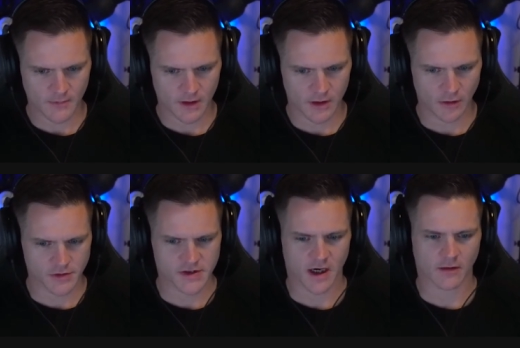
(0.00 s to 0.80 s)
you know
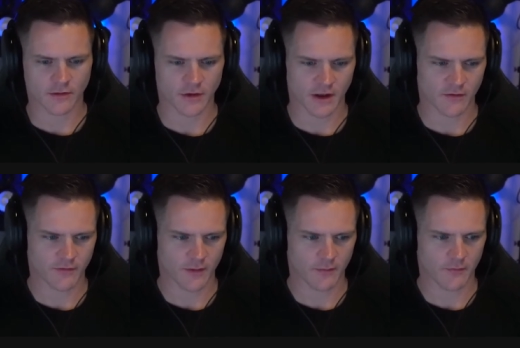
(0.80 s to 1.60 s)
just kind of learning
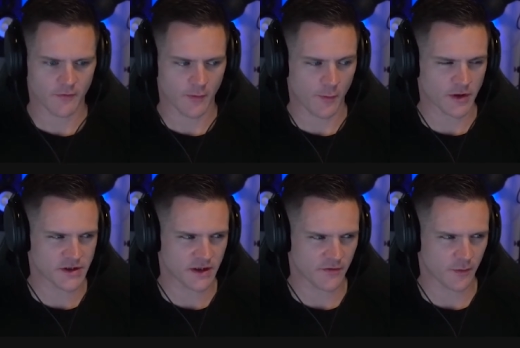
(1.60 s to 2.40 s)
from from a bunch
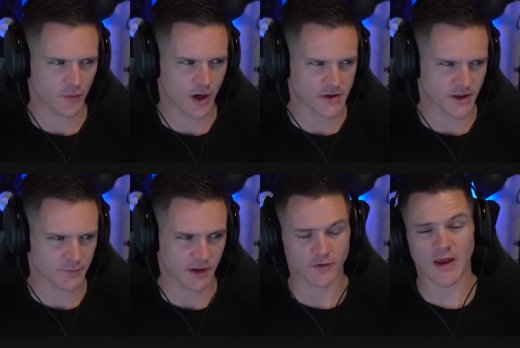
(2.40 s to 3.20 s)
of different projects
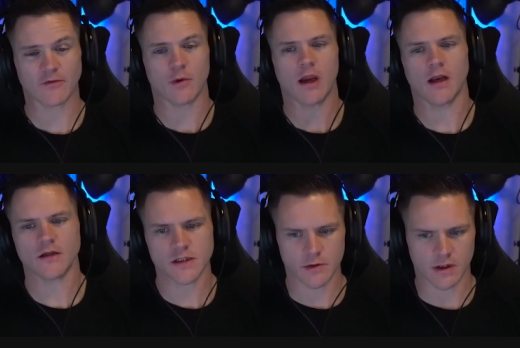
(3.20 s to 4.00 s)
because as we get
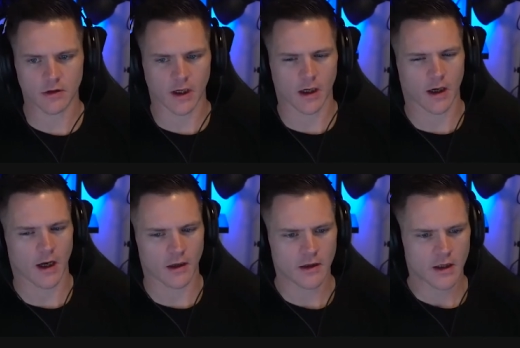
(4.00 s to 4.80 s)
into it you're going to
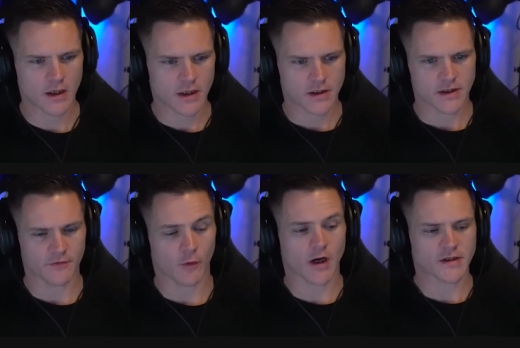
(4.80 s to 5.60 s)
kind of if
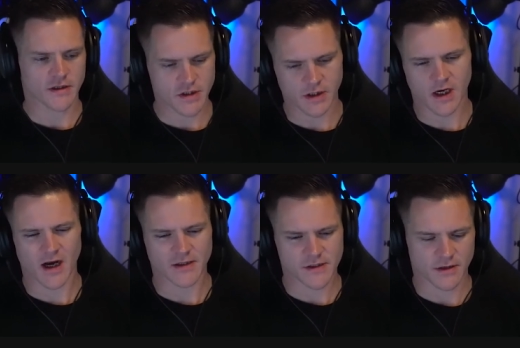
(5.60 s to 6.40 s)
you're watching this you're going to
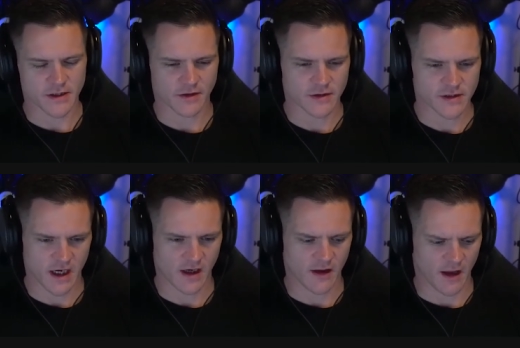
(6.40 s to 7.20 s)
kind of start to
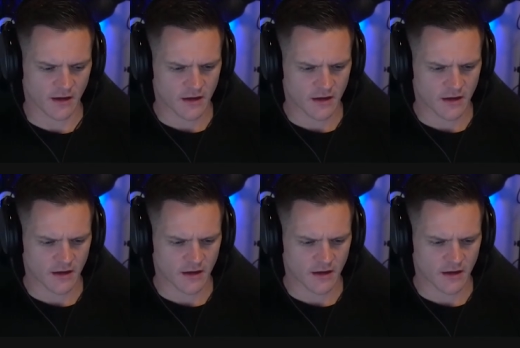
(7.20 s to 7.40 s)
understand that